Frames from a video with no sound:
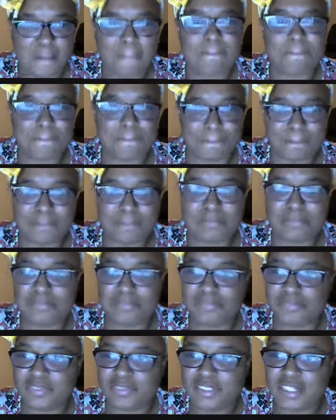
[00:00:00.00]

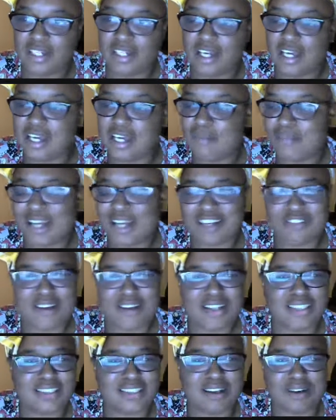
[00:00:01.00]
And I'm like,
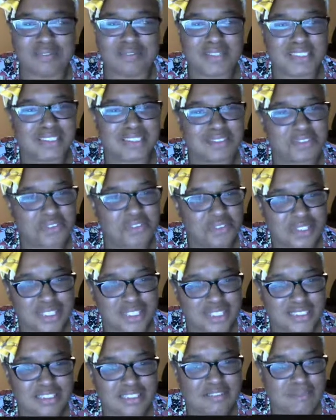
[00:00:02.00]
Greg is always in the
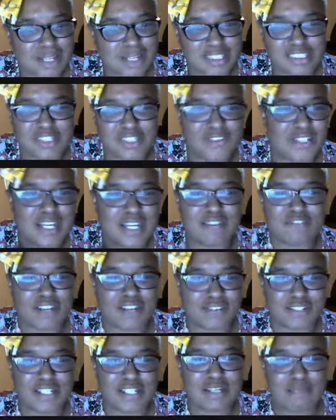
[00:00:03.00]
audience of my show, and I
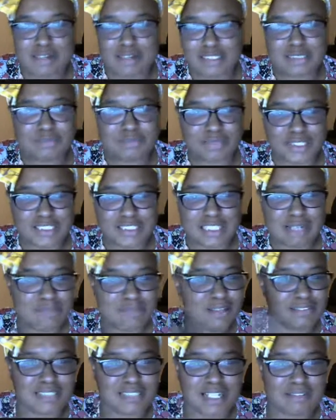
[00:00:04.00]
very much appreciate it.
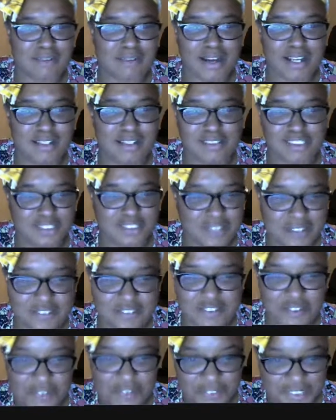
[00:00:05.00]
But I was like, why aren't you
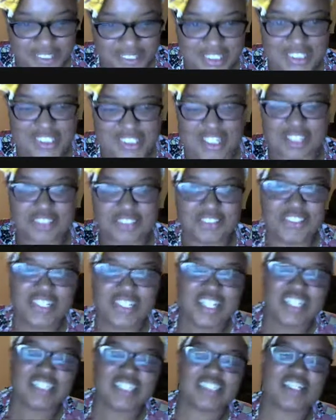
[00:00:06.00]
ever on the show?
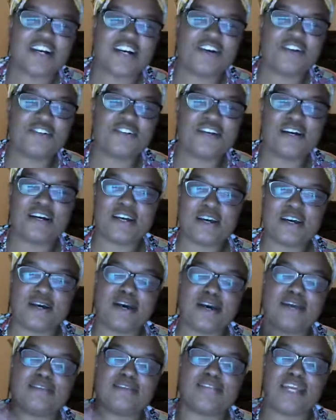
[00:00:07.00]
So
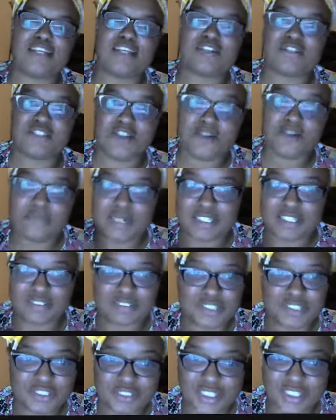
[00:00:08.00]
I thank you so much
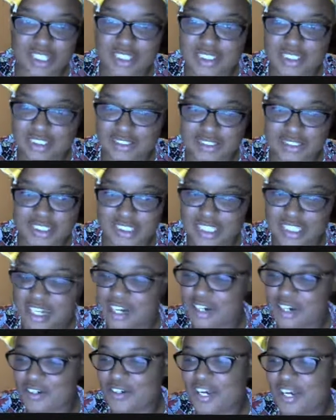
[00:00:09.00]
for agreeing to do the show.